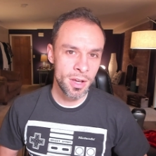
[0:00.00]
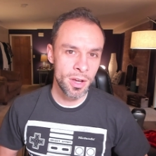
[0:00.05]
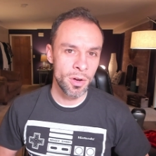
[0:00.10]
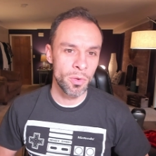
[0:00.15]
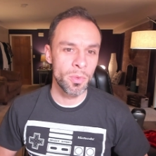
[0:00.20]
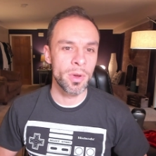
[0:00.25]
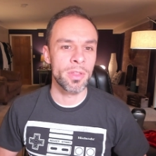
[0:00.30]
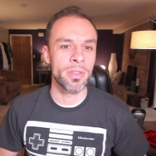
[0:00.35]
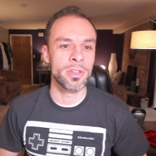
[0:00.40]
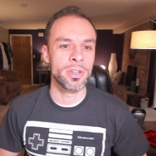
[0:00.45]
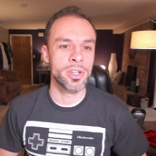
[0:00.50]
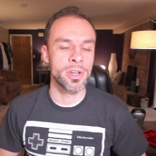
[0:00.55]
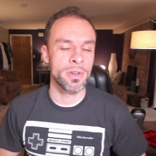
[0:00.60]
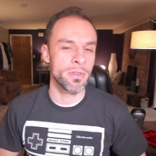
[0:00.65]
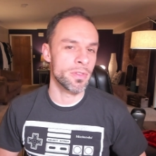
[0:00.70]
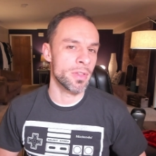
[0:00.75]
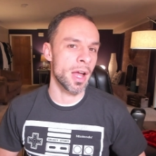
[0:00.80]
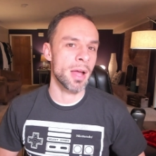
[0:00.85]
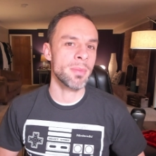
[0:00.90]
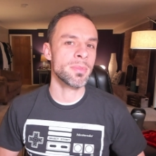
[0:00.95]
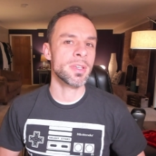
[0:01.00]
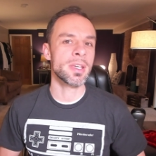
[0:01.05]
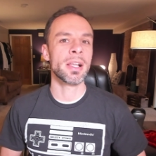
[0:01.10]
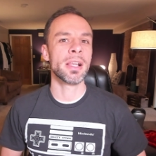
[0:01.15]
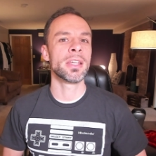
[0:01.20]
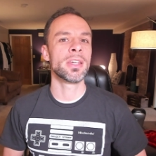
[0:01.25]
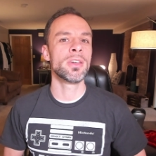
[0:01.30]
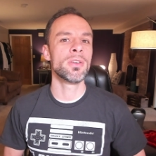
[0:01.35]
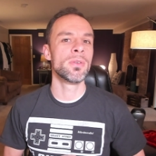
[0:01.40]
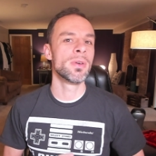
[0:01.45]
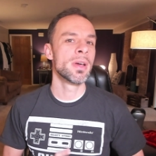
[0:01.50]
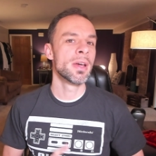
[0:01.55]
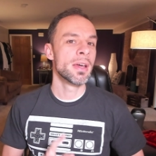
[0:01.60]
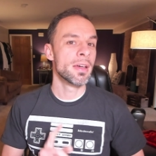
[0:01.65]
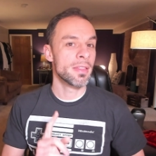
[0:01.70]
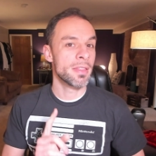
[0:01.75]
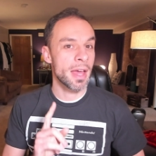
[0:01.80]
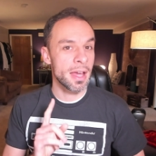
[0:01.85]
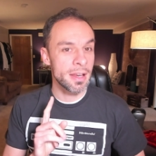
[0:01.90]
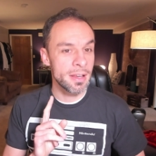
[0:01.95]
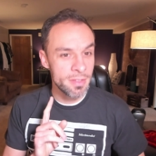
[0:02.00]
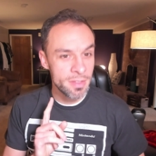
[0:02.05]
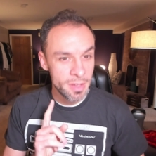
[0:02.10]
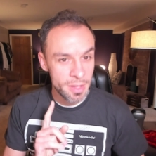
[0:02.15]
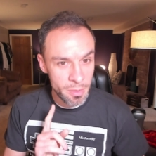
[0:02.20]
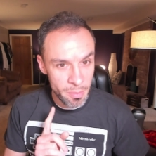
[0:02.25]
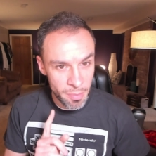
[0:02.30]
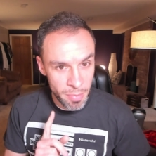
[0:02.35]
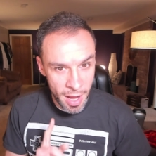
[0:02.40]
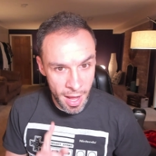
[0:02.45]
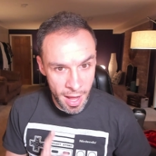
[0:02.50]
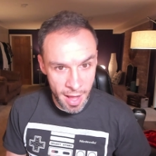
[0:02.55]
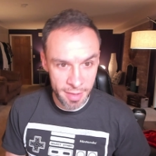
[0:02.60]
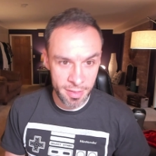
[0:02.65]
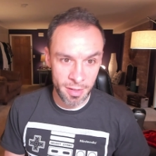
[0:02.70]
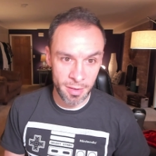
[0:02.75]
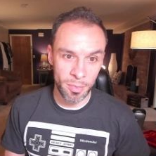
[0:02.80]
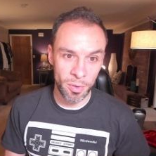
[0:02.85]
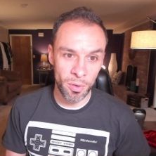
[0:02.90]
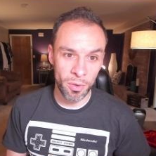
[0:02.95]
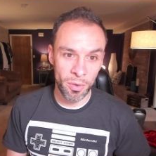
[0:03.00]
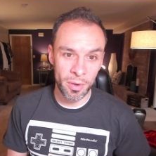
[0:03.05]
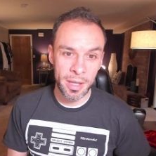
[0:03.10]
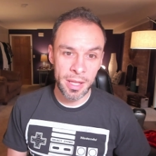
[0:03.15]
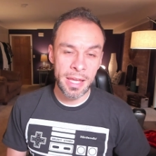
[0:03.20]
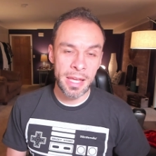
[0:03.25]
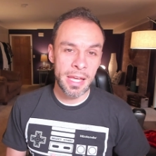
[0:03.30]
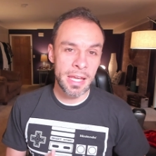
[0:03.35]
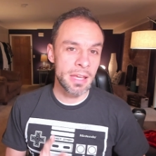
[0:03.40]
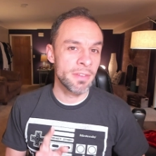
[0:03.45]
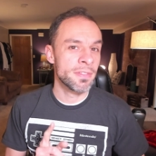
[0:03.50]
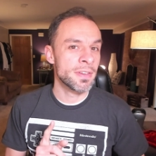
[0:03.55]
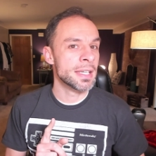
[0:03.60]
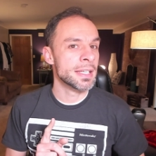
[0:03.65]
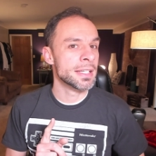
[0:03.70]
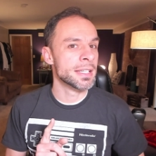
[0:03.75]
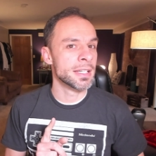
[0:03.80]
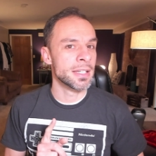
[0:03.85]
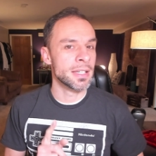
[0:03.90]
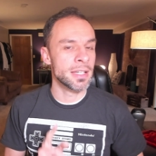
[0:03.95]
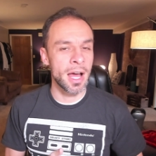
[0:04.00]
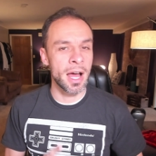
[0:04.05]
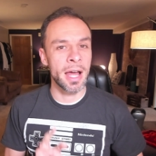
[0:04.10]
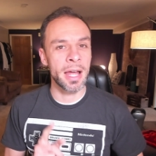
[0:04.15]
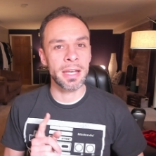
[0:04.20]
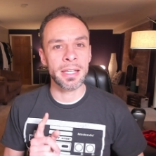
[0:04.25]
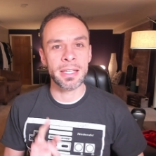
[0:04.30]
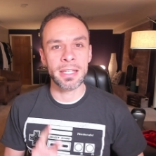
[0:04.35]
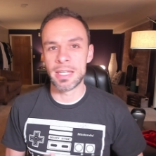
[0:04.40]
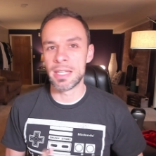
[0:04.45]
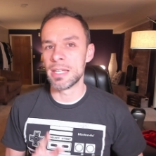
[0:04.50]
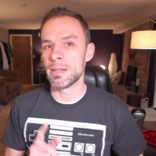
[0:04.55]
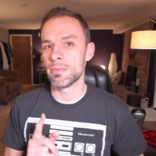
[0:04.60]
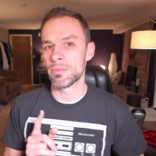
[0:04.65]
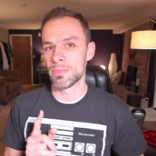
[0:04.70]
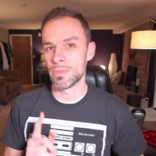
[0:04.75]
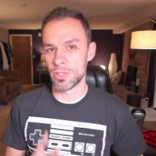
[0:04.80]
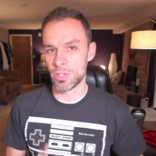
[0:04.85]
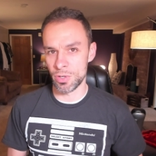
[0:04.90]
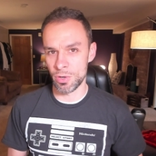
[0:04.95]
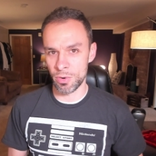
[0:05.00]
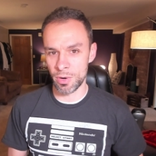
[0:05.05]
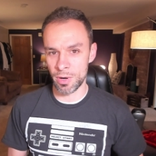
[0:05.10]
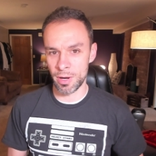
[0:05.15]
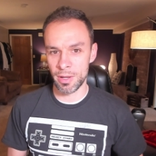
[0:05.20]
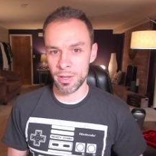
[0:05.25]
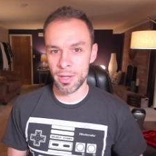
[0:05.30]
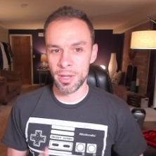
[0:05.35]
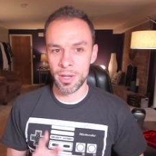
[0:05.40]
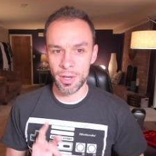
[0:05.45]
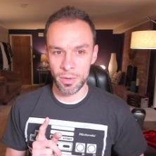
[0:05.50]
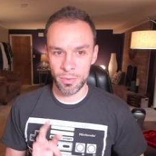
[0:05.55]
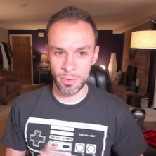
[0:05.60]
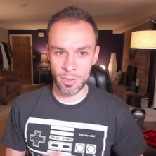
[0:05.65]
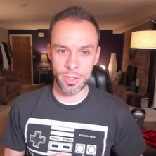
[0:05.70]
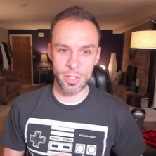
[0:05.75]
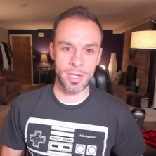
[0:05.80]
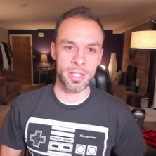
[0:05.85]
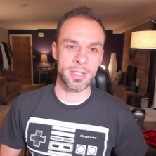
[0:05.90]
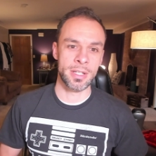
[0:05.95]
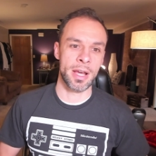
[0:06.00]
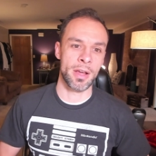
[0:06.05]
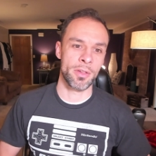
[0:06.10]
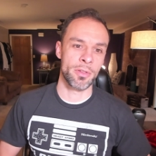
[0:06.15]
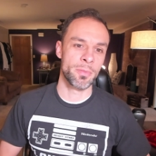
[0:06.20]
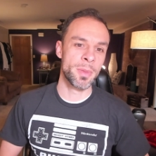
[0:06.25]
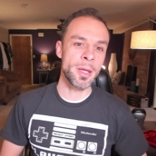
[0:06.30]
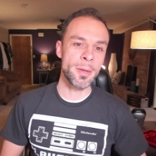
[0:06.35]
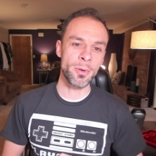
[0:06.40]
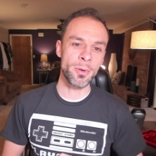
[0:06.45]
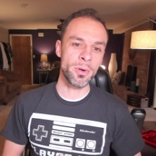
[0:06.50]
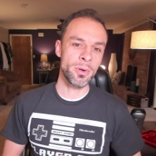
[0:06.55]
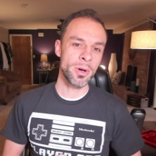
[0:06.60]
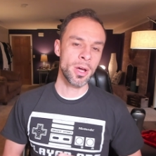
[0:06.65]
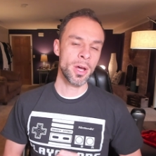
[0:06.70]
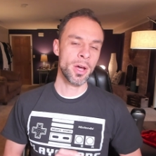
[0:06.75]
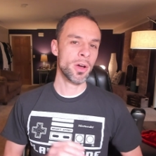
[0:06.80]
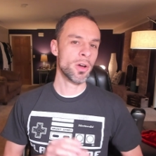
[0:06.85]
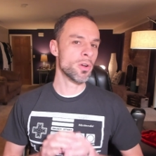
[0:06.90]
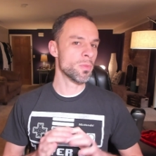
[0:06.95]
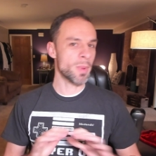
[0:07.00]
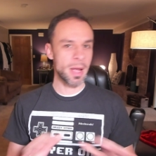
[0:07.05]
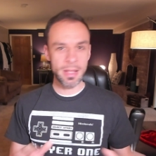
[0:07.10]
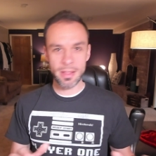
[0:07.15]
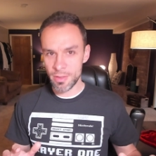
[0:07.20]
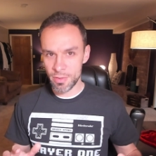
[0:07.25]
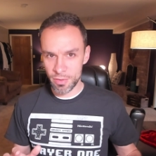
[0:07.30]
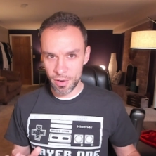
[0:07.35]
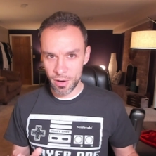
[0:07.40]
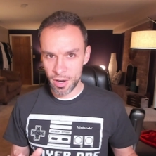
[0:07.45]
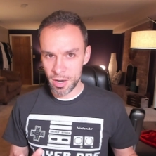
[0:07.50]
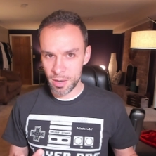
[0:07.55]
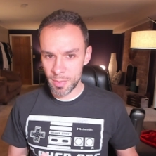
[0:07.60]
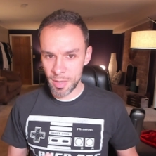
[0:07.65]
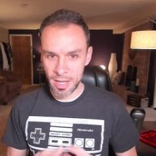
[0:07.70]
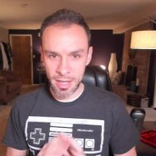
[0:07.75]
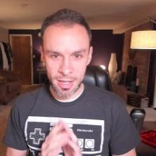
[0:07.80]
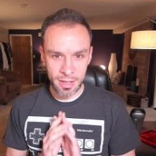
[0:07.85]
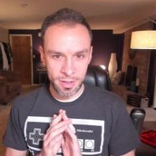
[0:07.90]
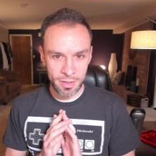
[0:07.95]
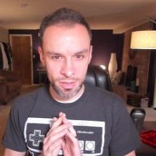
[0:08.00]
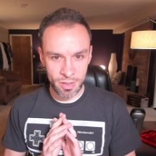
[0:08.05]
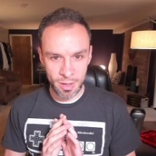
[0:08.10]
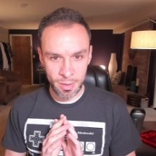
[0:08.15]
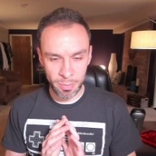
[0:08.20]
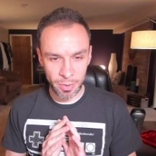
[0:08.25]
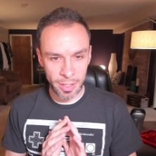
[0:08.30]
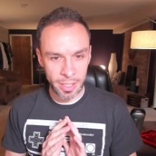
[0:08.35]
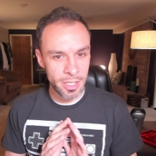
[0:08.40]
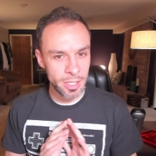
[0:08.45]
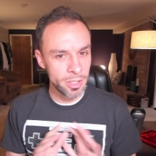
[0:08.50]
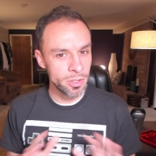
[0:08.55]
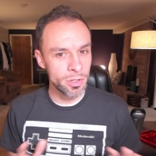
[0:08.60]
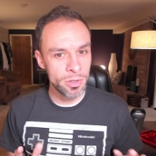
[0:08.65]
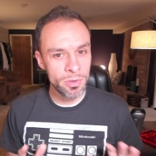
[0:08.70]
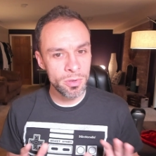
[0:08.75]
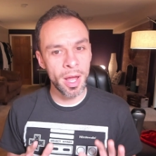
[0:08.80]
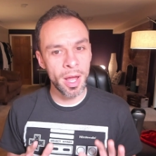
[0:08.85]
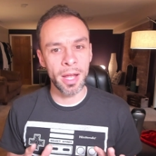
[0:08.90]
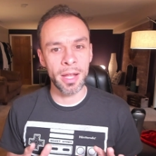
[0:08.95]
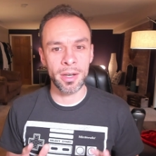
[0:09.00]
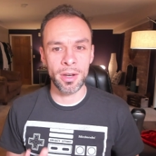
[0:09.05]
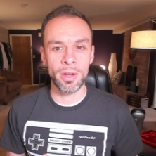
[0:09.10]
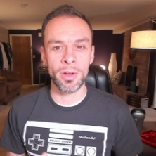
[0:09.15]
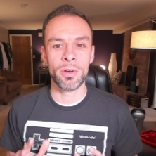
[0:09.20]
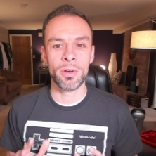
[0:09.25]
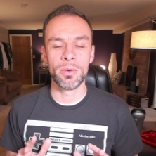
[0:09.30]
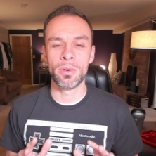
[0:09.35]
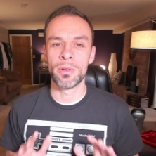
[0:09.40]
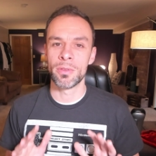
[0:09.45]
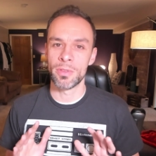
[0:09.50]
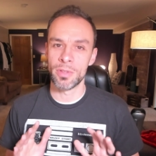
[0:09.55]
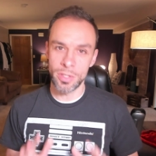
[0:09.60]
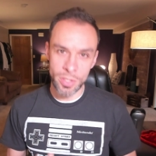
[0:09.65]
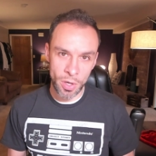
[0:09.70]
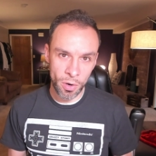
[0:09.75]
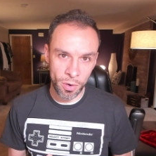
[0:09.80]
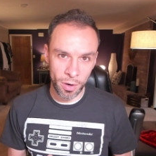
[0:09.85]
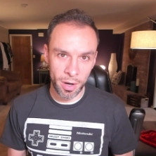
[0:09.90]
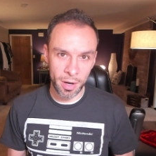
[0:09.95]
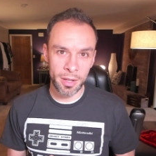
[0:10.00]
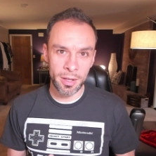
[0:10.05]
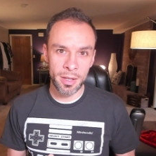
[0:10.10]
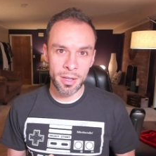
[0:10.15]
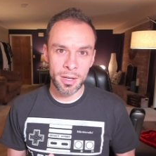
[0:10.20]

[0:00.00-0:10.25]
with the Jews. Now, I'm telling you, that is impossible if he did not keep the Torah with Gentiles. People who make this argument simply do not know the Torah.